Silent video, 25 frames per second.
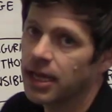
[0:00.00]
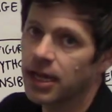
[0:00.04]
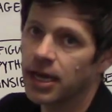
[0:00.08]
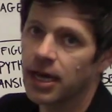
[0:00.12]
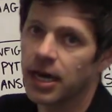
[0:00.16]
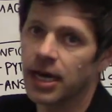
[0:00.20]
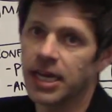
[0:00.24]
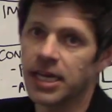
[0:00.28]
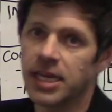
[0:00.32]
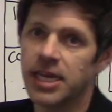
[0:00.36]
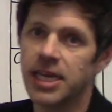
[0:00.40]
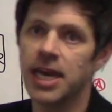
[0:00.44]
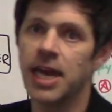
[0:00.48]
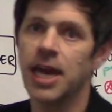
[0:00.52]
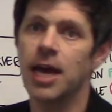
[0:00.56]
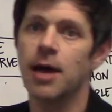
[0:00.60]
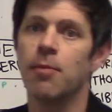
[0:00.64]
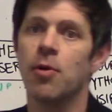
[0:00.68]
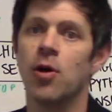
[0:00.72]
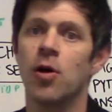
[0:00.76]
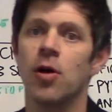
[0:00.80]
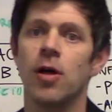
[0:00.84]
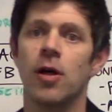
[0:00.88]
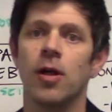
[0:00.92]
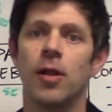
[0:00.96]

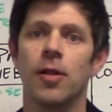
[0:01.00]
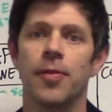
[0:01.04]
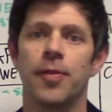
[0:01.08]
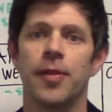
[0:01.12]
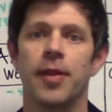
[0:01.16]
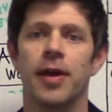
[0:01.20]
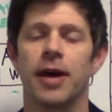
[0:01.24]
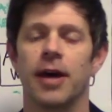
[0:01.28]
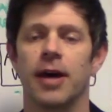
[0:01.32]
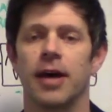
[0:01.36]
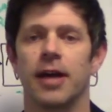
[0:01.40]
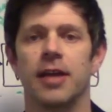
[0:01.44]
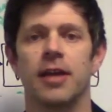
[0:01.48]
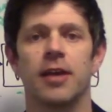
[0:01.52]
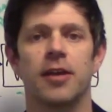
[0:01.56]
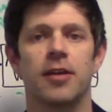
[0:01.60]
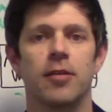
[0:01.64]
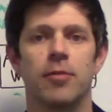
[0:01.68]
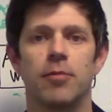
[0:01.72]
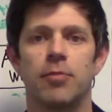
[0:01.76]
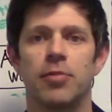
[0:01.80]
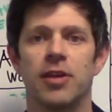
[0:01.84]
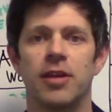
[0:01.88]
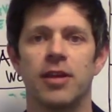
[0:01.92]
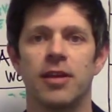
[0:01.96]
YAML, it
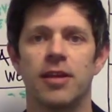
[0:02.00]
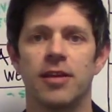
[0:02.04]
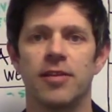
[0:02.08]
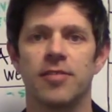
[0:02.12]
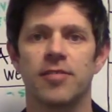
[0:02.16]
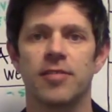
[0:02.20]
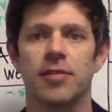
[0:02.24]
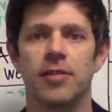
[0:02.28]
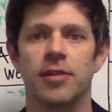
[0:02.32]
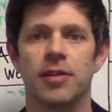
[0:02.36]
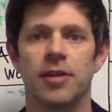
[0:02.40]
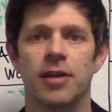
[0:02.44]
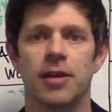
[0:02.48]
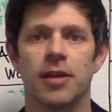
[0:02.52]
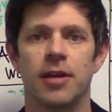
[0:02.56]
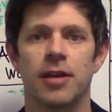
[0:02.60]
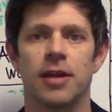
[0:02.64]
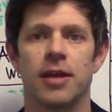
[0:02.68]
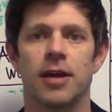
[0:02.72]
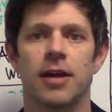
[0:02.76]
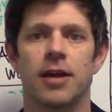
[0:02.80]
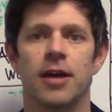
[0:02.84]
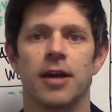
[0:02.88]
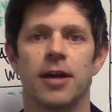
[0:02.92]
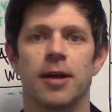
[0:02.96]
can be
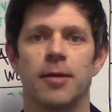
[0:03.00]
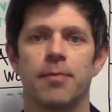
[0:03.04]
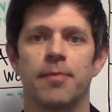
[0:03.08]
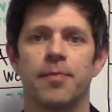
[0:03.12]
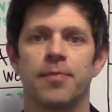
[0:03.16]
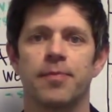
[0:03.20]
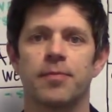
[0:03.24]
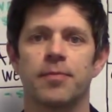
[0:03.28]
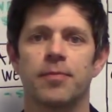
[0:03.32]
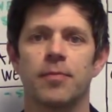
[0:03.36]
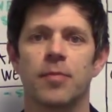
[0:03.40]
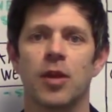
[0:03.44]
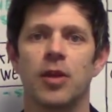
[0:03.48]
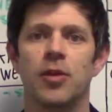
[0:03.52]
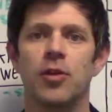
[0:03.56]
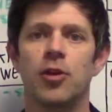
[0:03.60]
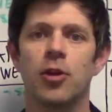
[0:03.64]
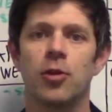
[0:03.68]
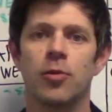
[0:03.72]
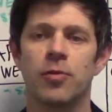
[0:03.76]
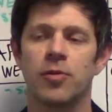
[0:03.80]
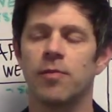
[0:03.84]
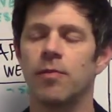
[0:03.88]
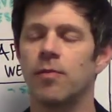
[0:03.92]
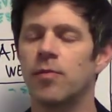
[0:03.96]
easily, you
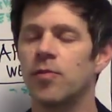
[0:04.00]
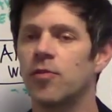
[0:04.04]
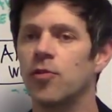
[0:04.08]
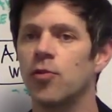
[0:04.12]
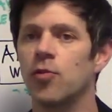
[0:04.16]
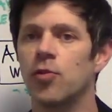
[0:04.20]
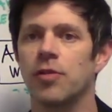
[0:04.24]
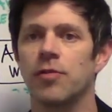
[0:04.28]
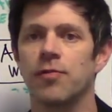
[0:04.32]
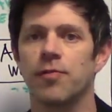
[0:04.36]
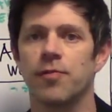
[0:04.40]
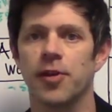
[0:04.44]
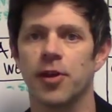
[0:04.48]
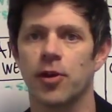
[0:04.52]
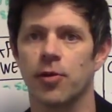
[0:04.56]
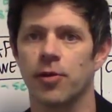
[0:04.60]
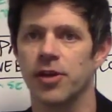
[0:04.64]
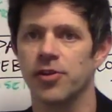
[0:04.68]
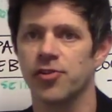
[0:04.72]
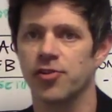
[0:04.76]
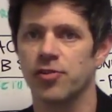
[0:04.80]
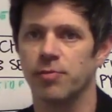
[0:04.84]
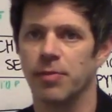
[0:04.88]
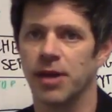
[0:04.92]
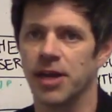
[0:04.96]
can do
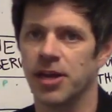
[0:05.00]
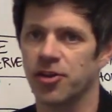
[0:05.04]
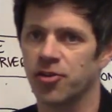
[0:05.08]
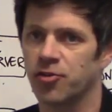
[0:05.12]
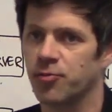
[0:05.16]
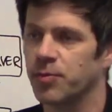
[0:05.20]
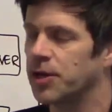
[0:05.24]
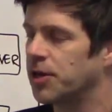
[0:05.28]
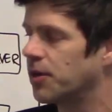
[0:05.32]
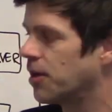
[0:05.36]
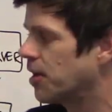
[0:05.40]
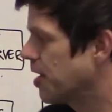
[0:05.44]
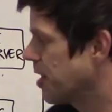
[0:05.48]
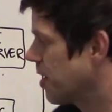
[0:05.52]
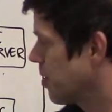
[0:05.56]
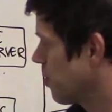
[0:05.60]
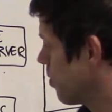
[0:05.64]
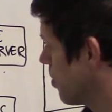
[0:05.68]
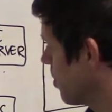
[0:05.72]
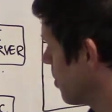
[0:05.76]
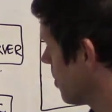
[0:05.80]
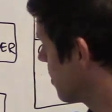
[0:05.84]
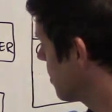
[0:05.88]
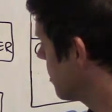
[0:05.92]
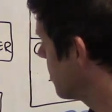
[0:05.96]
configuration management on it
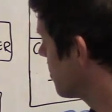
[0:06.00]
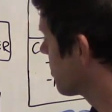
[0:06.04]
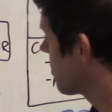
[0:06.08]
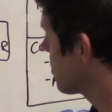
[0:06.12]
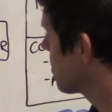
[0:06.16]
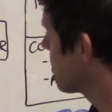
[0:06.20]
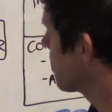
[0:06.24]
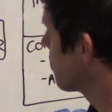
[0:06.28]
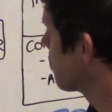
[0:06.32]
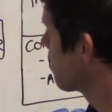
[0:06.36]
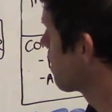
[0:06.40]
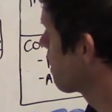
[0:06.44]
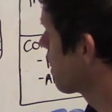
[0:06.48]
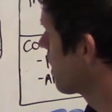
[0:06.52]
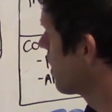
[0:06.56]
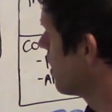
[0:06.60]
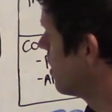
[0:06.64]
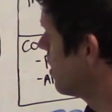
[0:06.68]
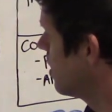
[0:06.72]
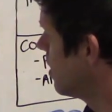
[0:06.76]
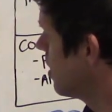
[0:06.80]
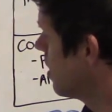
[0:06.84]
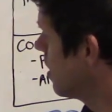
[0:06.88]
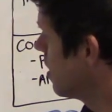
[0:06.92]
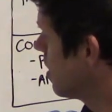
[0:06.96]
really easily.
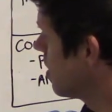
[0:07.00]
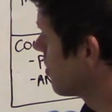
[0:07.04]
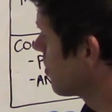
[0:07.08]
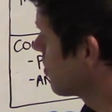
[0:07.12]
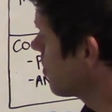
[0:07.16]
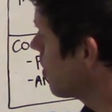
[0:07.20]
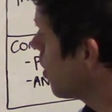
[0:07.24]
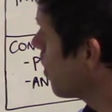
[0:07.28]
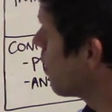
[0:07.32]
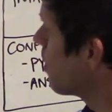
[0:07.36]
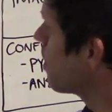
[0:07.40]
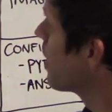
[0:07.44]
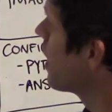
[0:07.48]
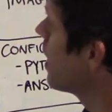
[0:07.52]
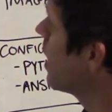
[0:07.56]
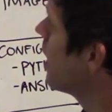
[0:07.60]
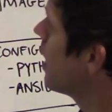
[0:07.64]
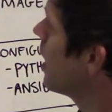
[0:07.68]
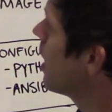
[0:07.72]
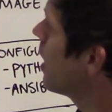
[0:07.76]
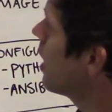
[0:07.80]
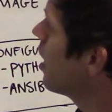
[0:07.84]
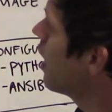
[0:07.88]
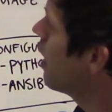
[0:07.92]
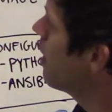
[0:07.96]
So
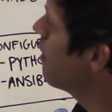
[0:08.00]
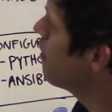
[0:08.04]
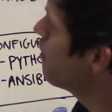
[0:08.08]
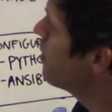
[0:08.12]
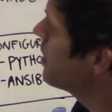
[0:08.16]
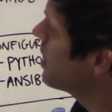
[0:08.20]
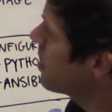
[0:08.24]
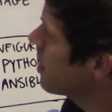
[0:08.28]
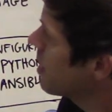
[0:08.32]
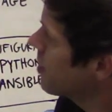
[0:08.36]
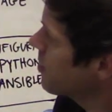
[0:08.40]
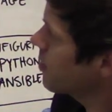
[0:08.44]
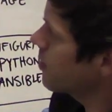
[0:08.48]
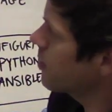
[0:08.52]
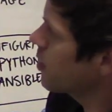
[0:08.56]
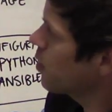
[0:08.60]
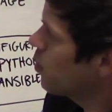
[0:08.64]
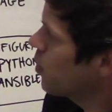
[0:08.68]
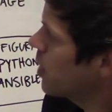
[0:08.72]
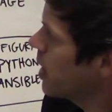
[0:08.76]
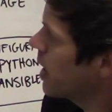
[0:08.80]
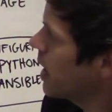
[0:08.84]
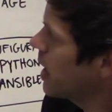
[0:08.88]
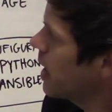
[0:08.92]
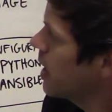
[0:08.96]
because of the
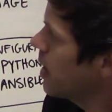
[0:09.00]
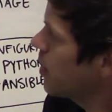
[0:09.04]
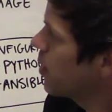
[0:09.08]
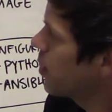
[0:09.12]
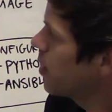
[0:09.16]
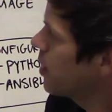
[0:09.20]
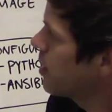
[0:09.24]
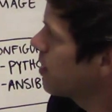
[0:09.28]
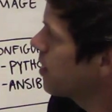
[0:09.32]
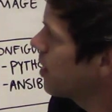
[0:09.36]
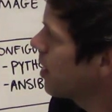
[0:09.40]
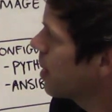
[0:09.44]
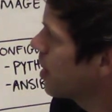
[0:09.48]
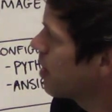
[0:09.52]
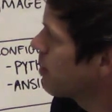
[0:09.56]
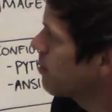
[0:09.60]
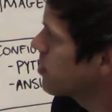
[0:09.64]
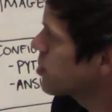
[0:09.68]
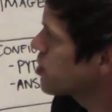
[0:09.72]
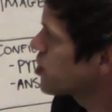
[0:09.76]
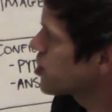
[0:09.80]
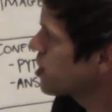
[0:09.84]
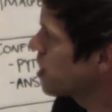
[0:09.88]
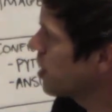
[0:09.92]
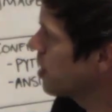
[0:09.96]
way
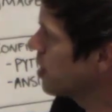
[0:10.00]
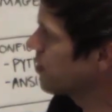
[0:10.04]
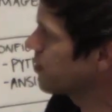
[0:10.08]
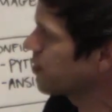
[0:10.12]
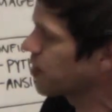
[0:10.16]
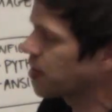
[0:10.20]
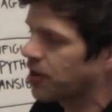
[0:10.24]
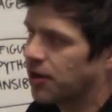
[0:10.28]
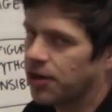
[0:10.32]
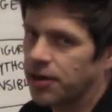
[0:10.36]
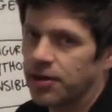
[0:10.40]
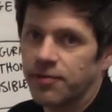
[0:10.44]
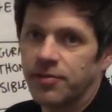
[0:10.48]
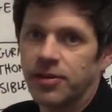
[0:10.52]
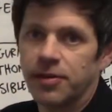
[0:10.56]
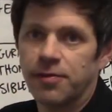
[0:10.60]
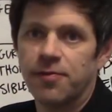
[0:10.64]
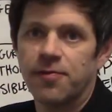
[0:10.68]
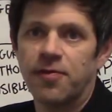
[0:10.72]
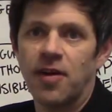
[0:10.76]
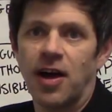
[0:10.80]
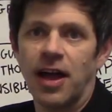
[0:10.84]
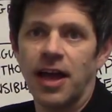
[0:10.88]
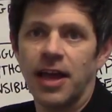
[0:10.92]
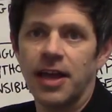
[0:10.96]
that shells are kind of
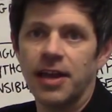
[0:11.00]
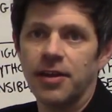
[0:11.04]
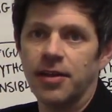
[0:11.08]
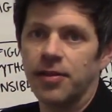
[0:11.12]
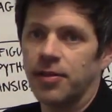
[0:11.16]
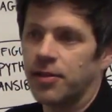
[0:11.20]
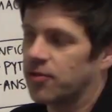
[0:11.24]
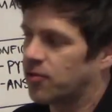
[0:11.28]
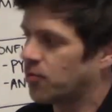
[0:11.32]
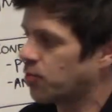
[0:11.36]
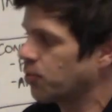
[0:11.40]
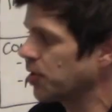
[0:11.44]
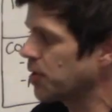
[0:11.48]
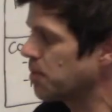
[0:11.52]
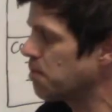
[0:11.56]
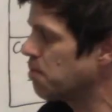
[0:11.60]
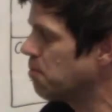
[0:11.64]
defined in this really